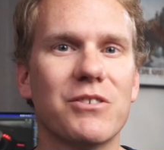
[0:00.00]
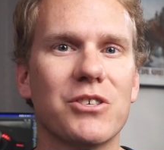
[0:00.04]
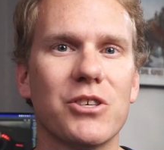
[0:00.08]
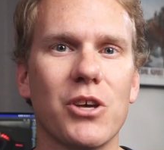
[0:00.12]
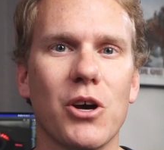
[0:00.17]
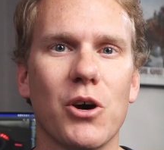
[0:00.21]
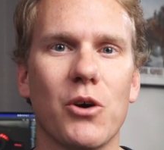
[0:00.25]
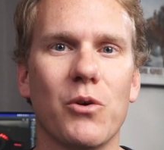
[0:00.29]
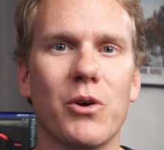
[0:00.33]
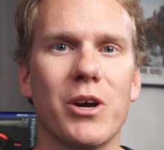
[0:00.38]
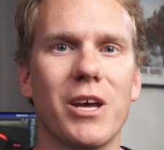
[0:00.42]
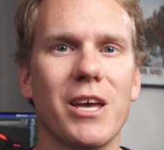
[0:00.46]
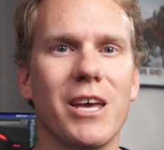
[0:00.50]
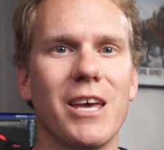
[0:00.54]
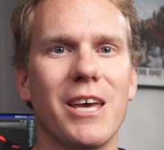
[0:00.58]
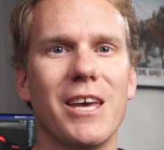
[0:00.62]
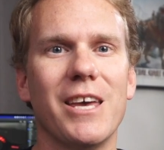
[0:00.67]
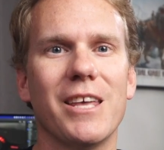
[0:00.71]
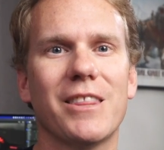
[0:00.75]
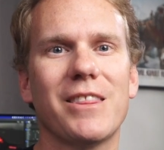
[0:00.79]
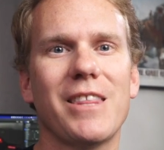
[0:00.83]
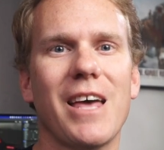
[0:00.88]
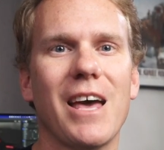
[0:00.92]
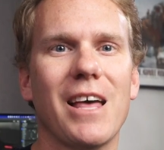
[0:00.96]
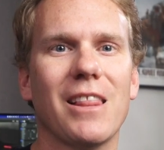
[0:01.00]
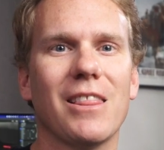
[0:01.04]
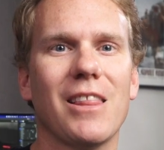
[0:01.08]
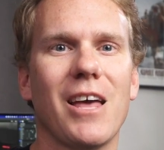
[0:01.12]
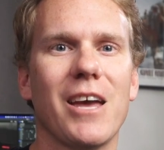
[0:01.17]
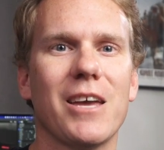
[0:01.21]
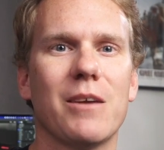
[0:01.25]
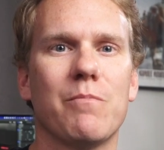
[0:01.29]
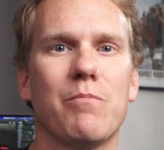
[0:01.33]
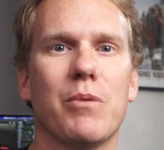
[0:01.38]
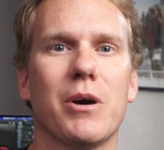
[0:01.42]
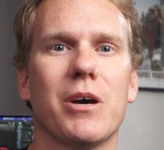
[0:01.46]
so, hit that
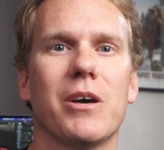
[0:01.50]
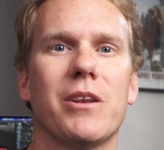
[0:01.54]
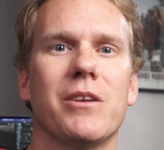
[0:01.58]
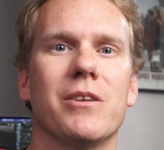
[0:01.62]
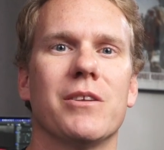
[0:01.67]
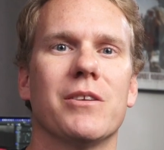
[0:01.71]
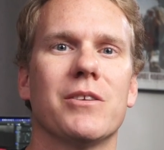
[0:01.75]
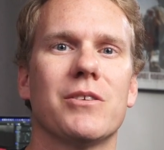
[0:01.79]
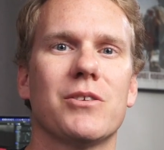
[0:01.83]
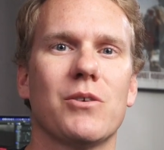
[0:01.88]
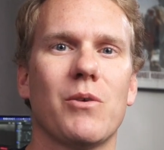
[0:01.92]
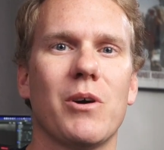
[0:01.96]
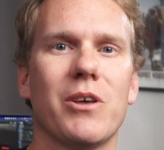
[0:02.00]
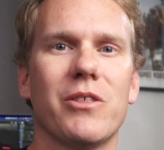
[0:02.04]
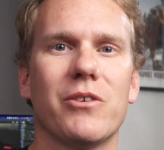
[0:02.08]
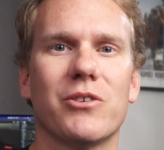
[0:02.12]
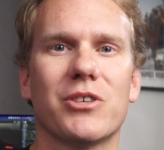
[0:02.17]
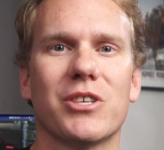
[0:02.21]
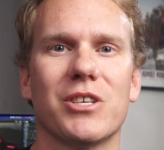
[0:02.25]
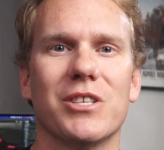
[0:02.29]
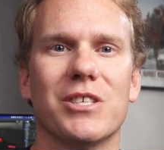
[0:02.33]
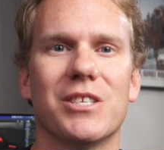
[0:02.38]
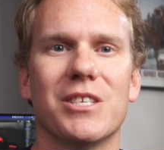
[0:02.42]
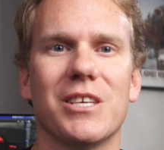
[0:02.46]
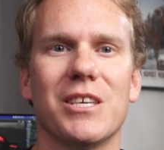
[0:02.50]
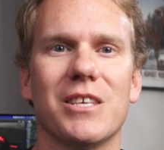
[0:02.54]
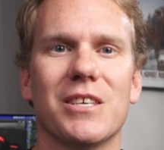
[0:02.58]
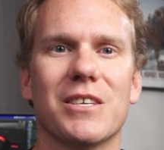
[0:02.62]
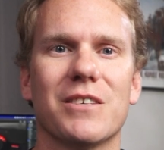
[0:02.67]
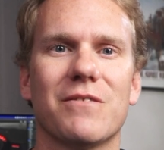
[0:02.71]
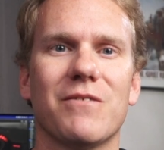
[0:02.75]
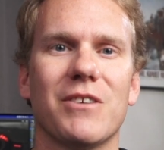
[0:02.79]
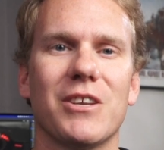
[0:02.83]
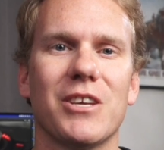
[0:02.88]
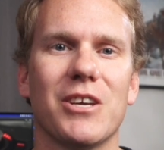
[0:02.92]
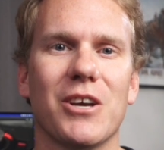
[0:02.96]
like button so others can see this
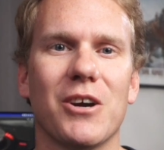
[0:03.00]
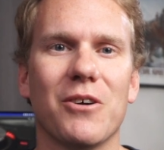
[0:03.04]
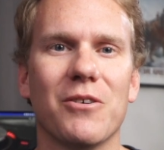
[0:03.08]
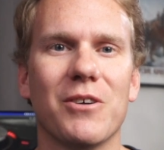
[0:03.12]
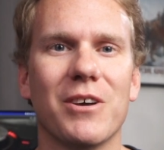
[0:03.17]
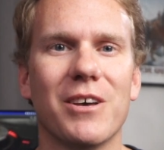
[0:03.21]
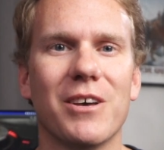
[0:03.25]
video.